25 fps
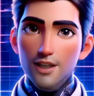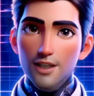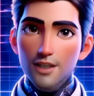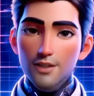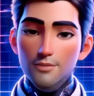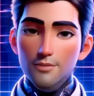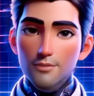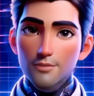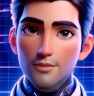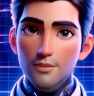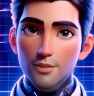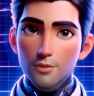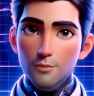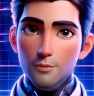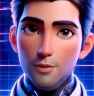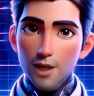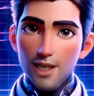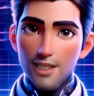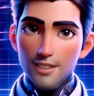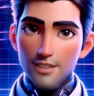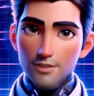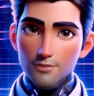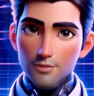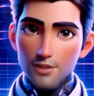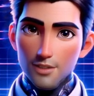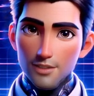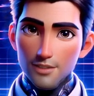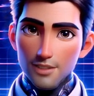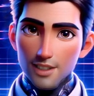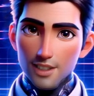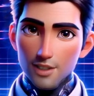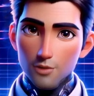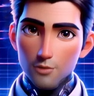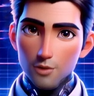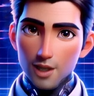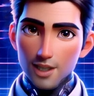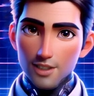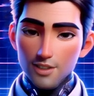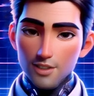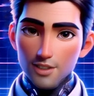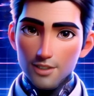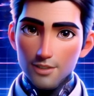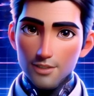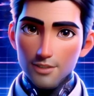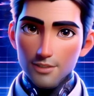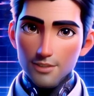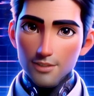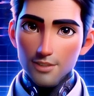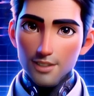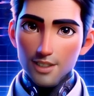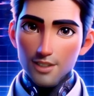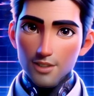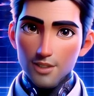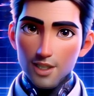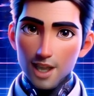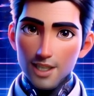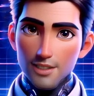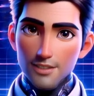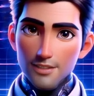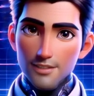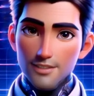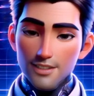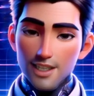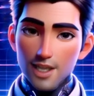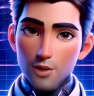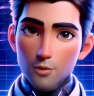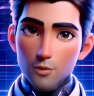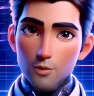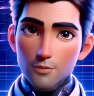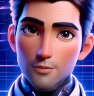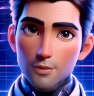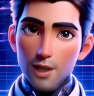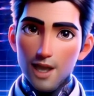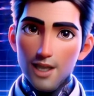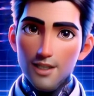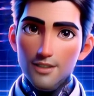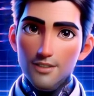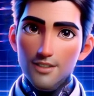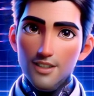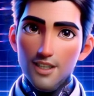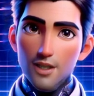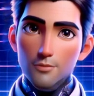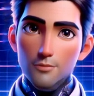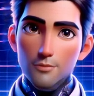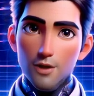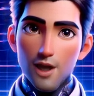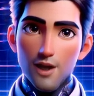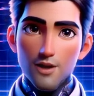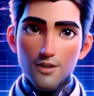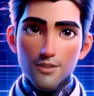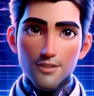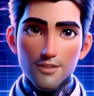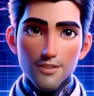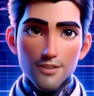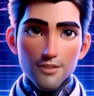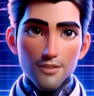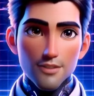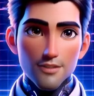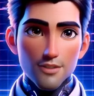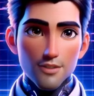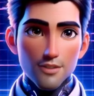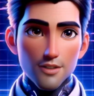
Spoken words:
It's a valuable tool for structuring and organizing the executive summary